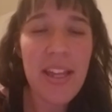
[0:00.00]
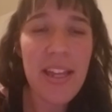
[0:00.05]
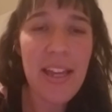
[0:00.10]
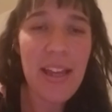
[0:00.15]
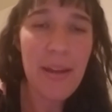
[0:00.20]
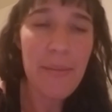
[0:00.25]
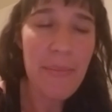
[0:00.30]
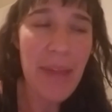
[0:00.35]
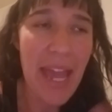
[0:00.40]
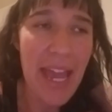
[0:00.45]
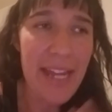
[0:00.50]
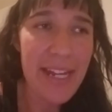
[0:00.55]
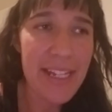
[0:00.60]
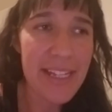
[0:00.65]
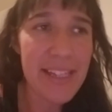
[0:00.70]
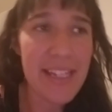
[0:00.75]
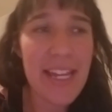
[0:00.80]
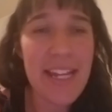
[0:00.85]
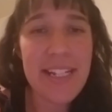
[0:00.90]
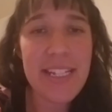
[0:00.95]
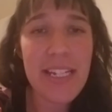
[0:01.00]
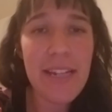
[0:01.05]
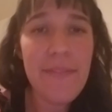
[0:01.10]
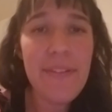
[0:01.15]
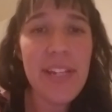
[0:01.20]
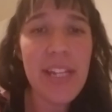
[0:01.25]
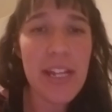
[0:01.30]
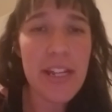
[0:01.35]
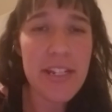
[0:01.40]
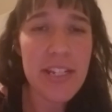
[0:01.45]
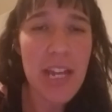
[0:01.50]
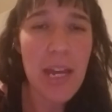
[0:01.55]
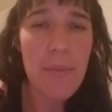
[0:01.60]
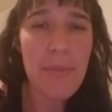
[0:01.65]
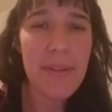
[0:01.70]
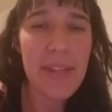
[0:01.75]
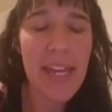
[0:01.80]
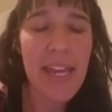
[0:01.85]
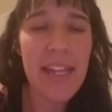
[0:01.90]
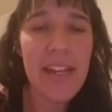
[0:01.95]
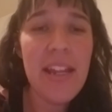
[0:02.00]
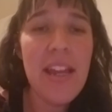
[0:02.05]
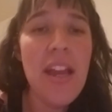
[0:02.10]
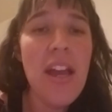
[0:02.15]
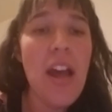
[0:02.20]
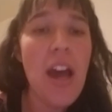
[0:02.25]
Adding the activity on top of that